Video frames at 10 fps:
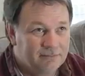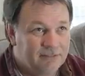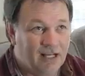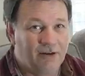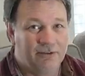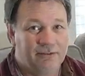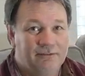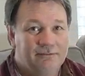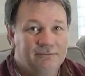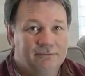Okay,
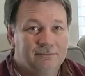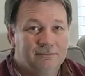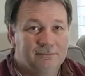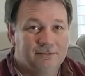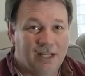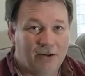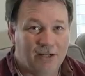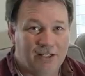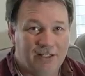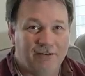Daddy. Y'all
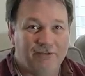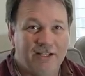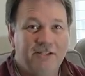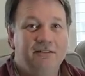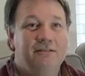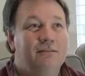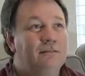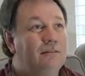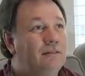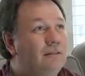ready to go fishing?
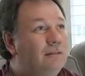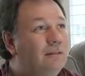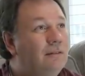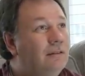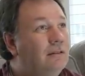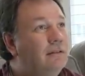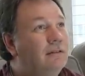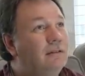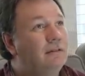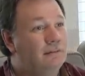We were
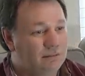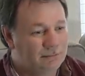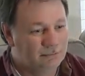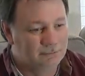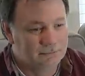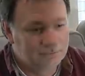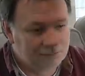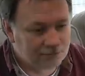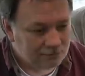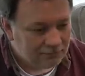till we saw this junk.
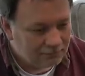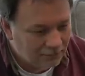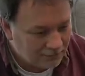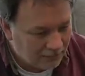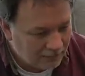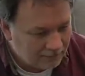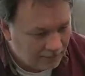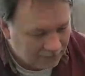Well, that's my